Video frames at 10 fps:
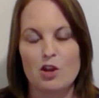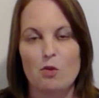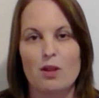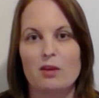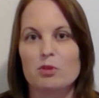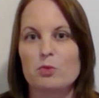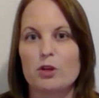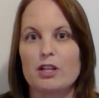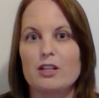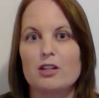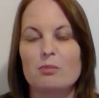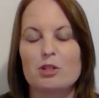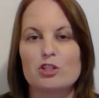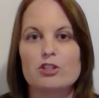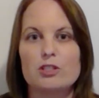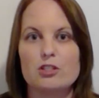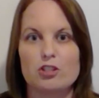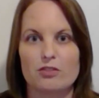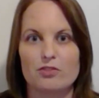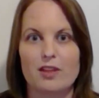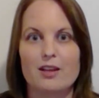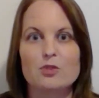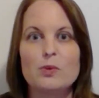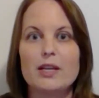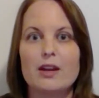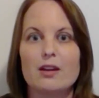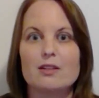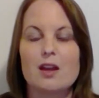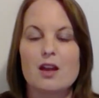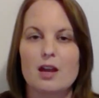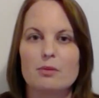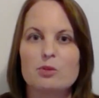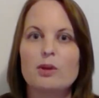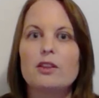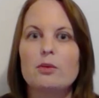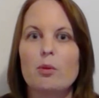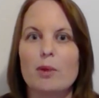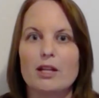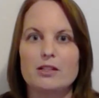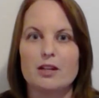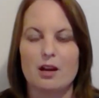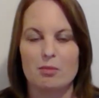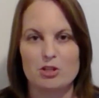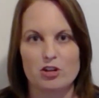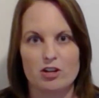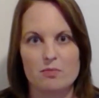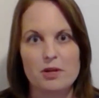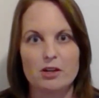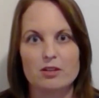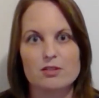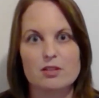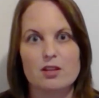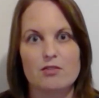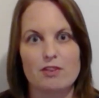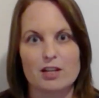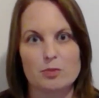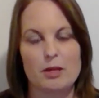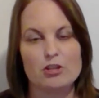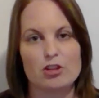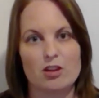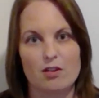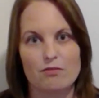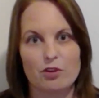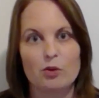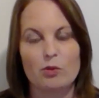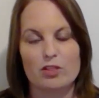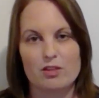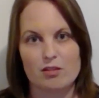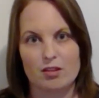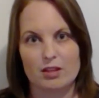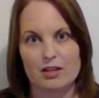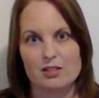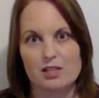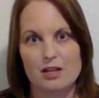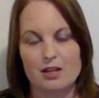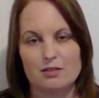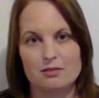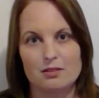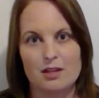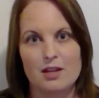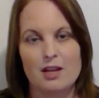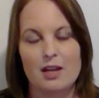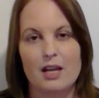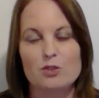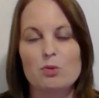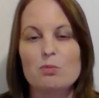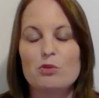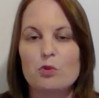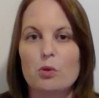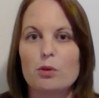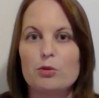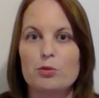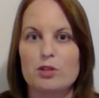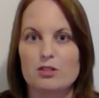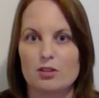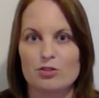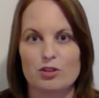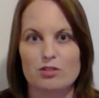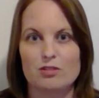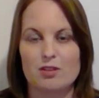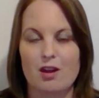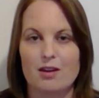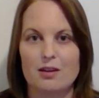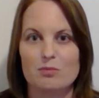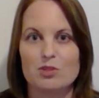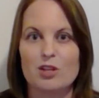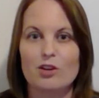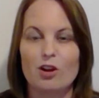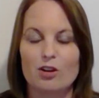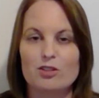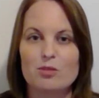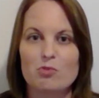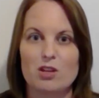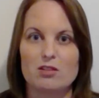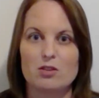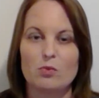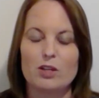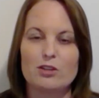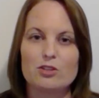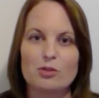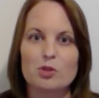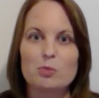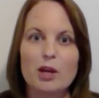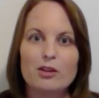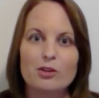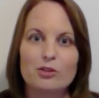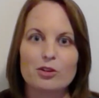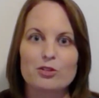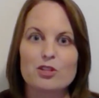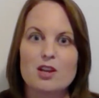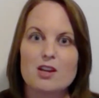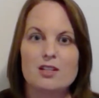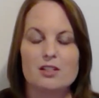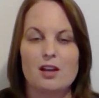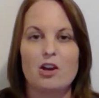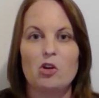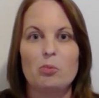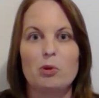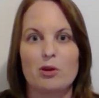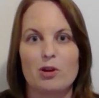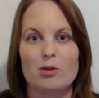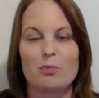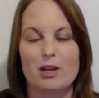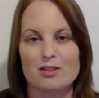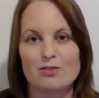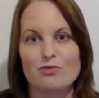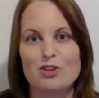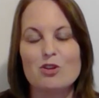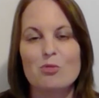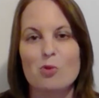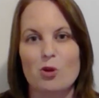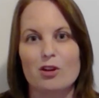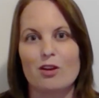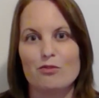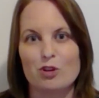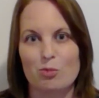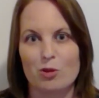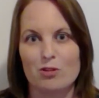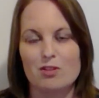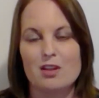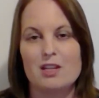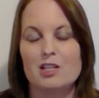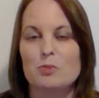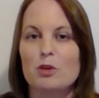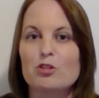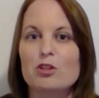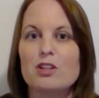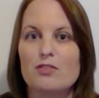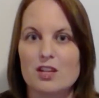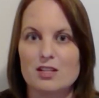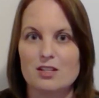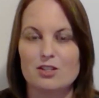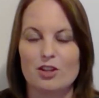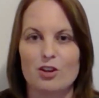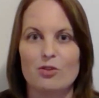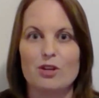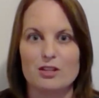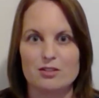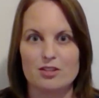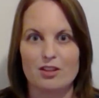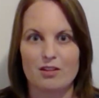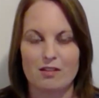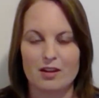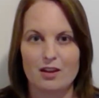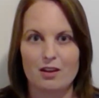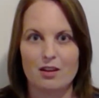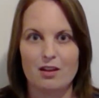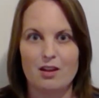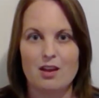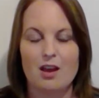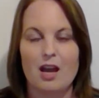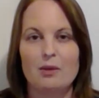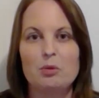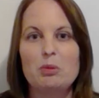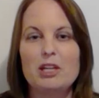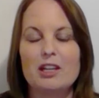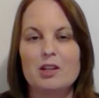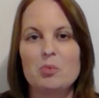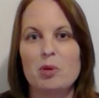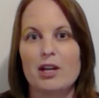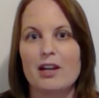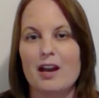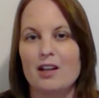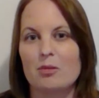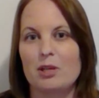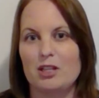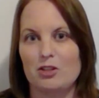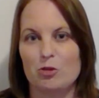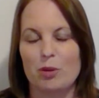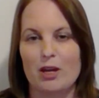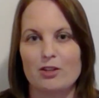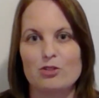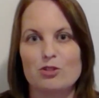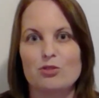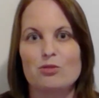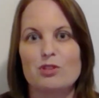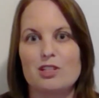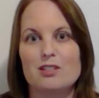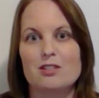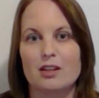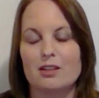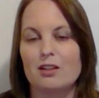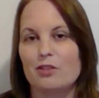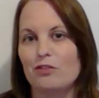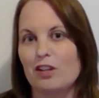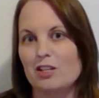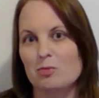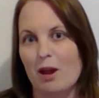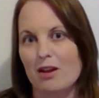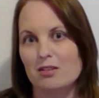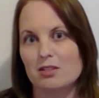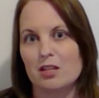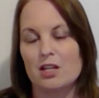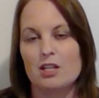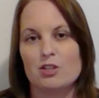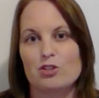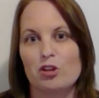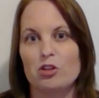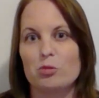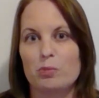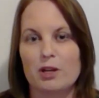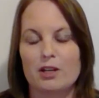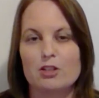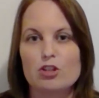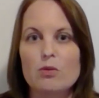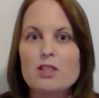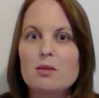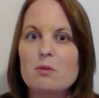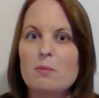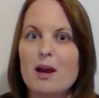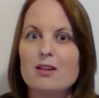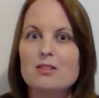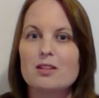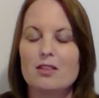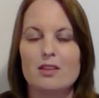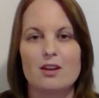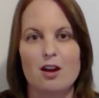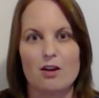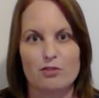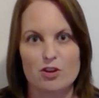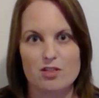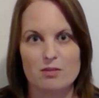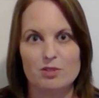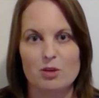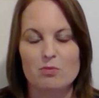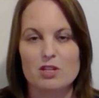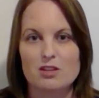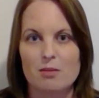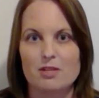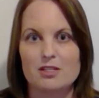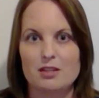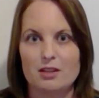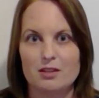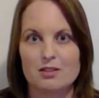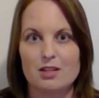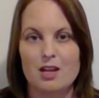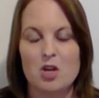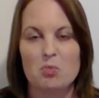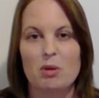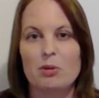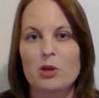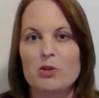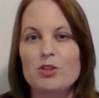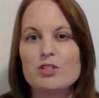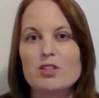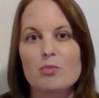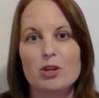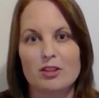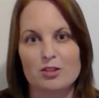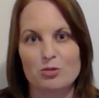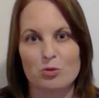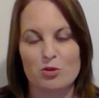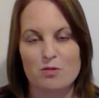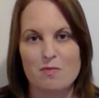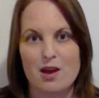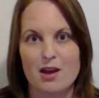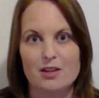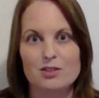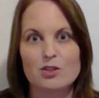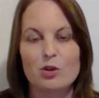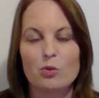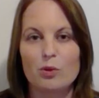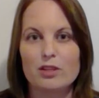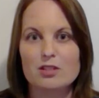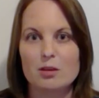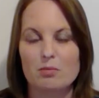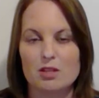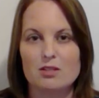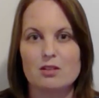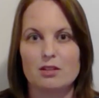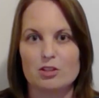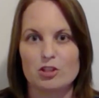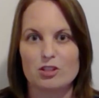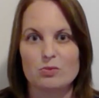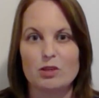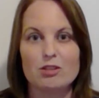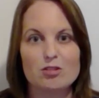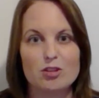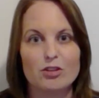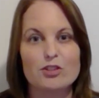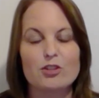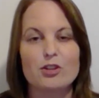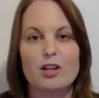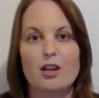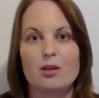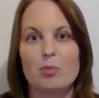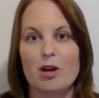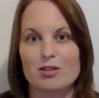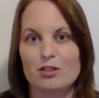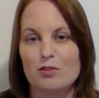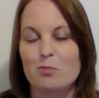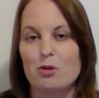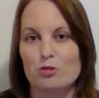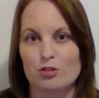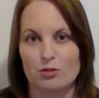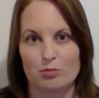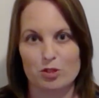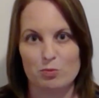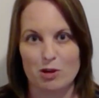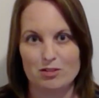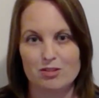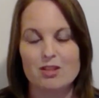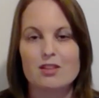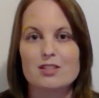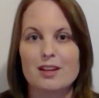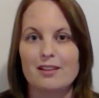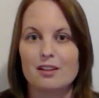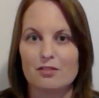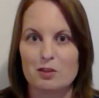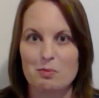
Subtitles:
While I was working an emergency shift last weekend, I was quickly reminded how much our appearance can affect patient comfort within the clinic setting. As we move forward through these uncertain times, there are some things that we can do as pet owners to help our pets feel more comfortable, especially if they need to go into the clinic. I would begin by acclimating your pet to the sight of a face mask. Start by showing them the mask and then offering them something yummy to eat. By pairing the stimulus or the mask with something delicious, we can start to create a positive emotional response to the sight of the